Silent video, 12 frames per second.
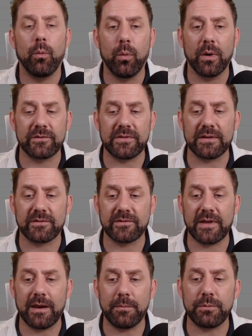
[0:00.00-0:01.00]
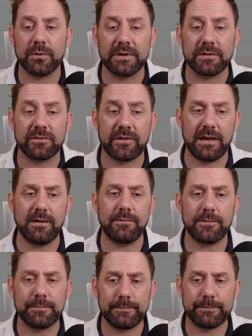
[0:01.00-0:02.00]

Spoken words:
Once that's set up, you'll hit save.